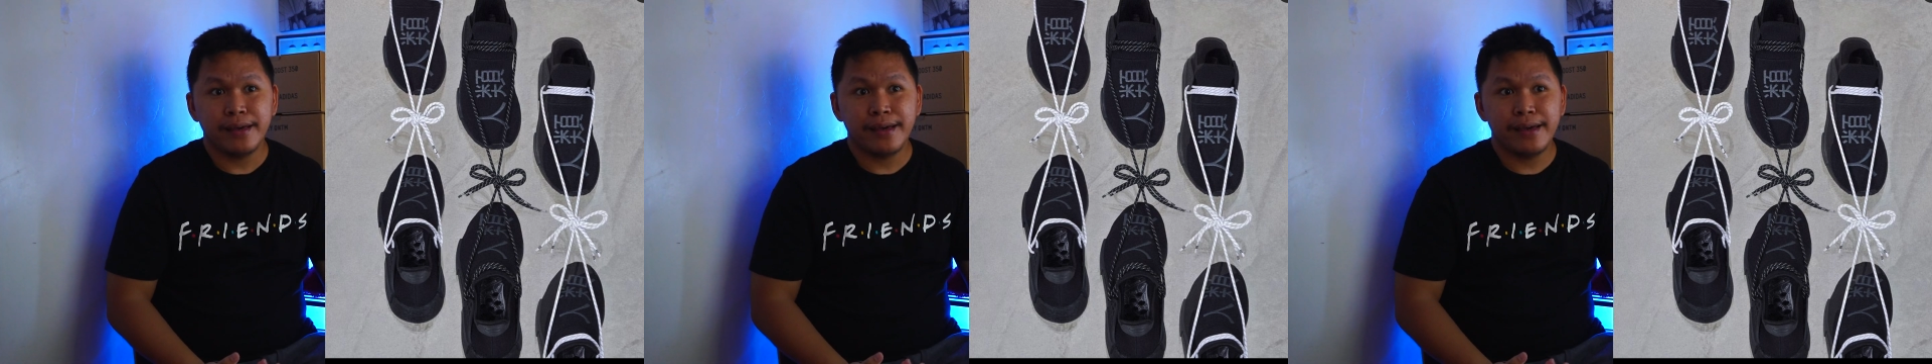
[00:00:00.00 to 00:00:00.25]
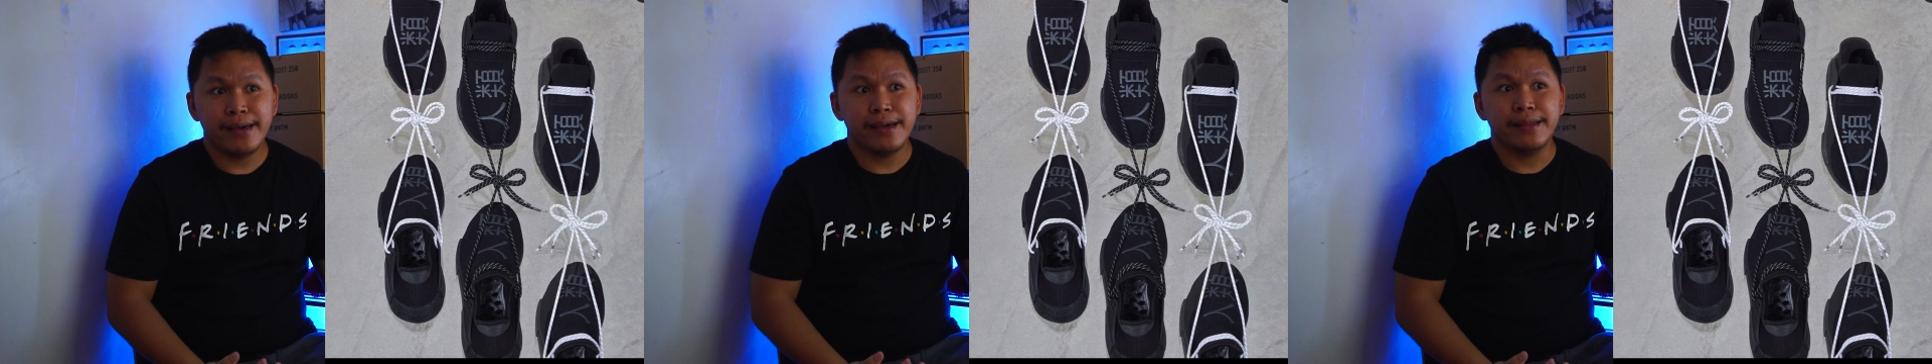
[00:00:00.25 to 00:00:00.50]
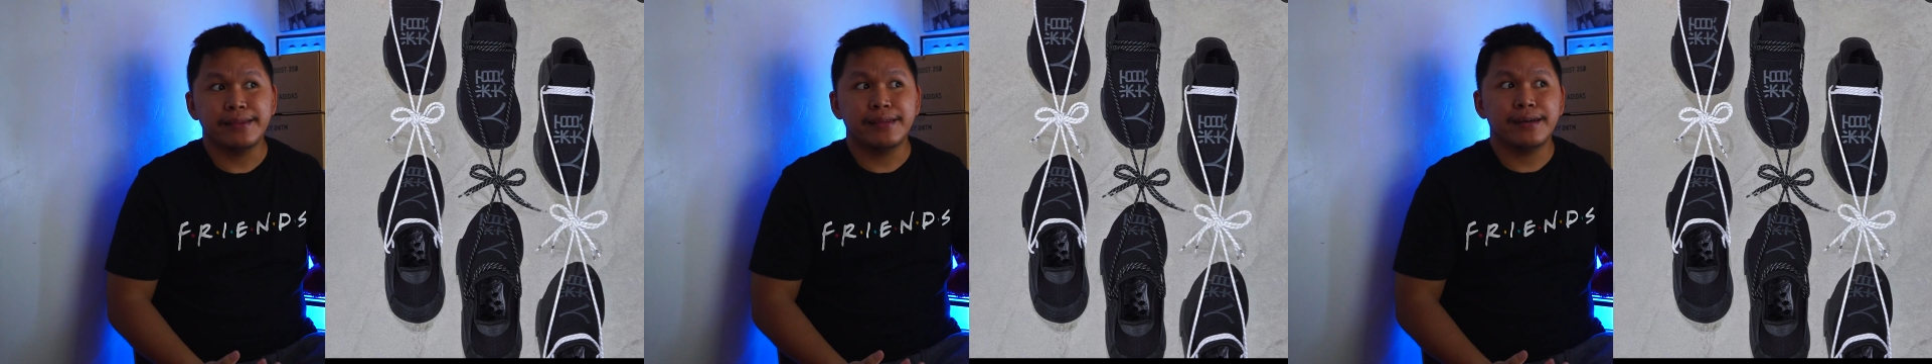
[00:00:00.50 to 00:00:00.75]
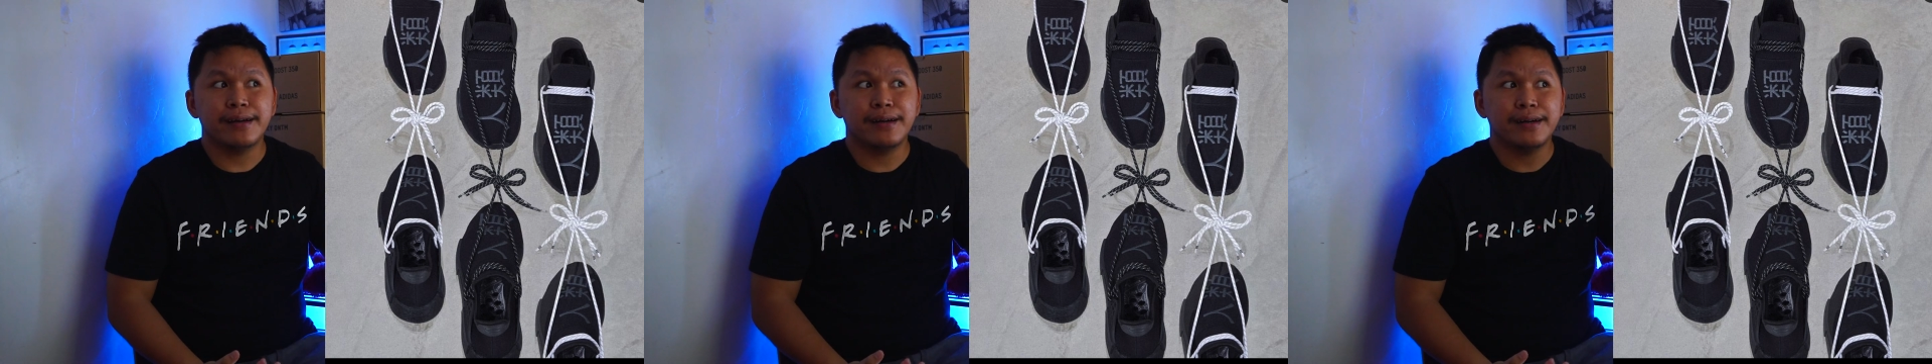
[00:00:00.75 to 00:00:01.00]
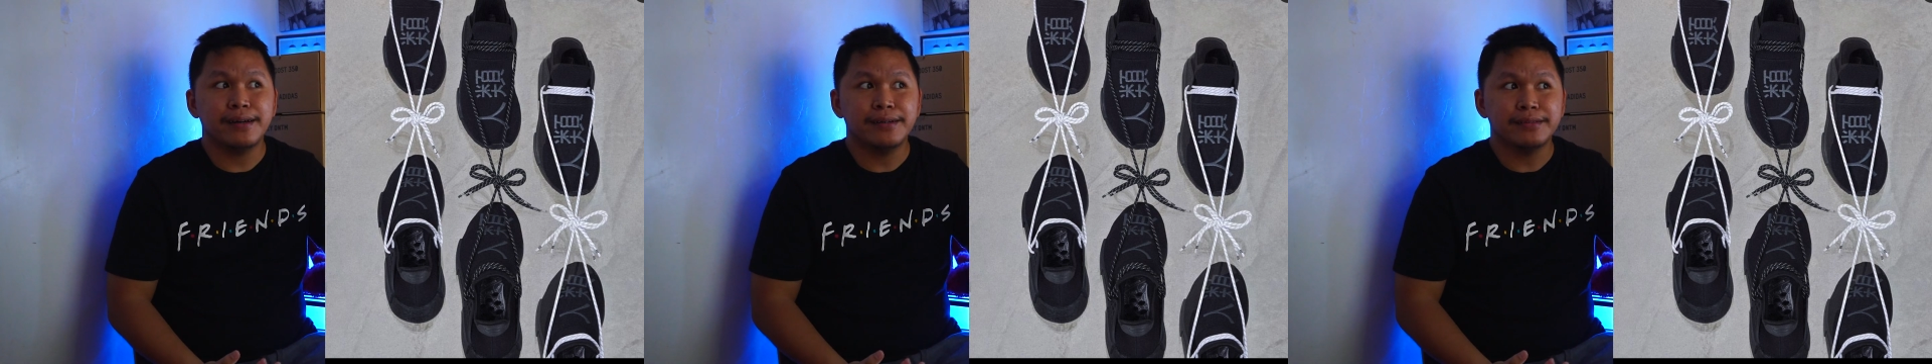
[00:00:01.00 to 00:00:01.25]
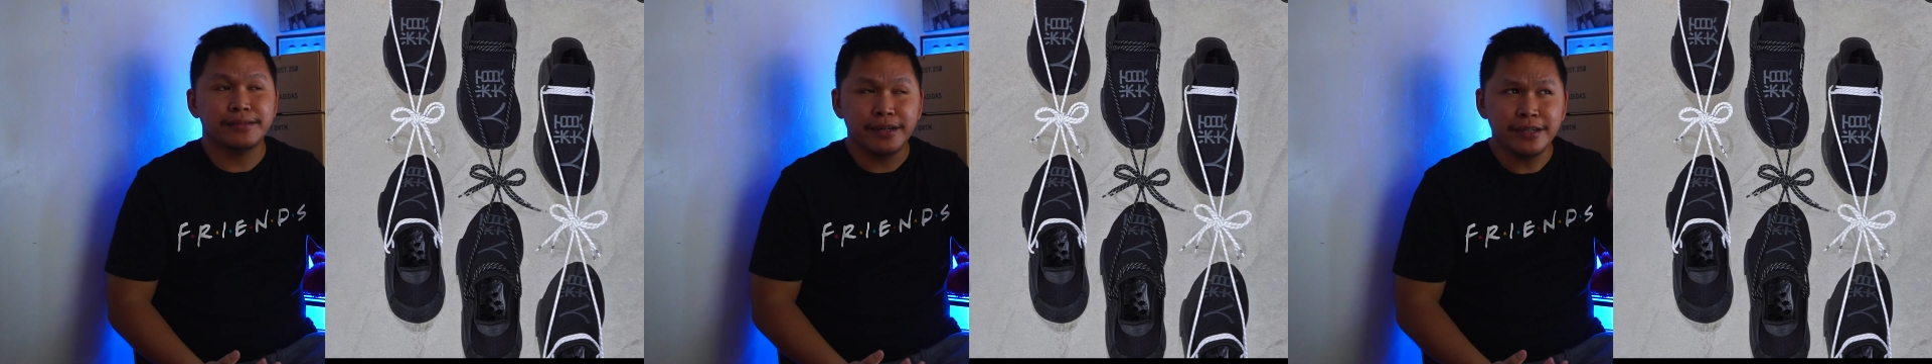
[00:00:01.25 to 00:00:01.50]
And
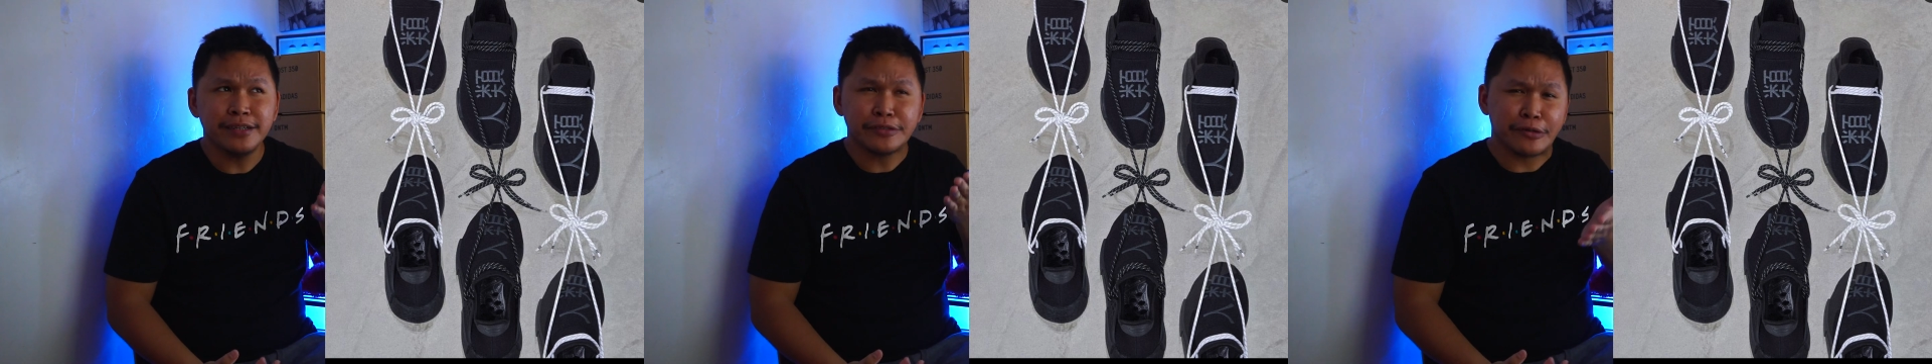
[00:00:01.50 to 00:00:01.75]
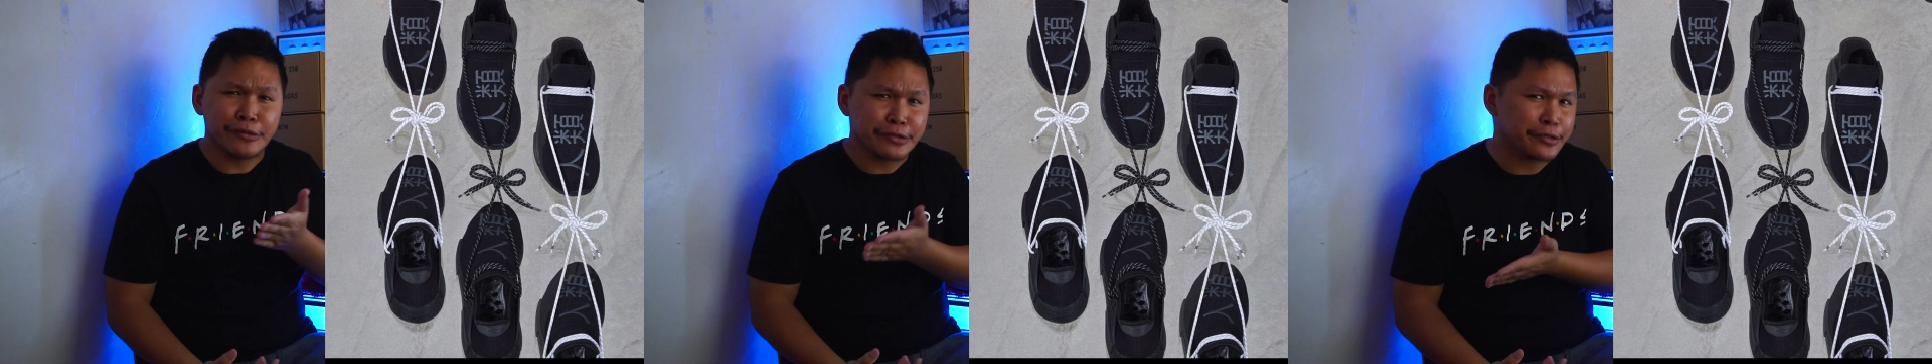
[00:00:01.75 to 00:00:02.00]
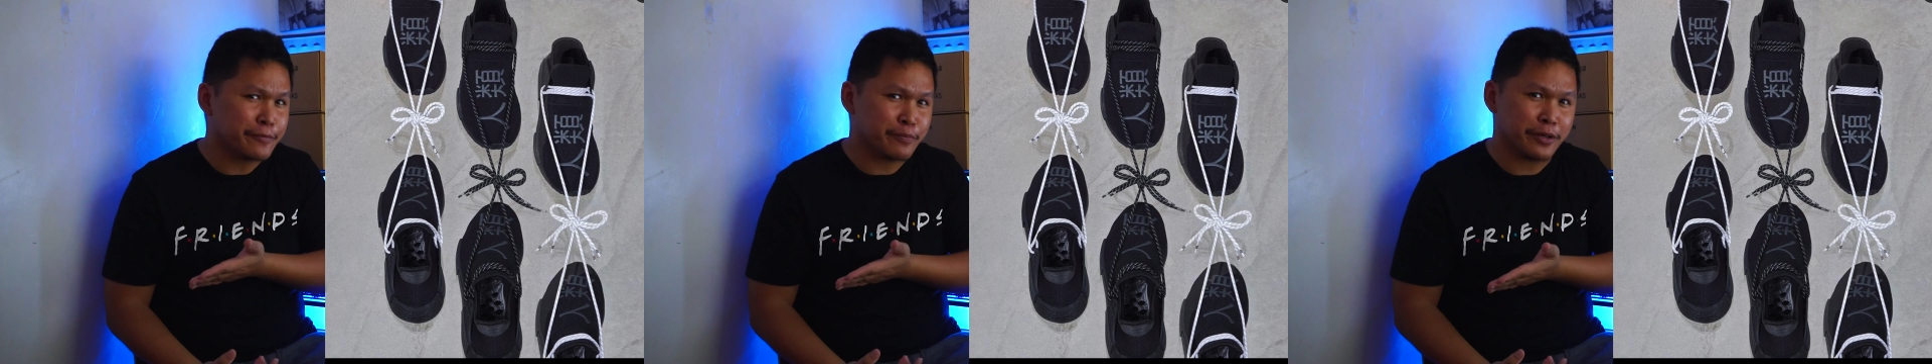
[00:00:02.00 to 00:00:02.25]
there is also a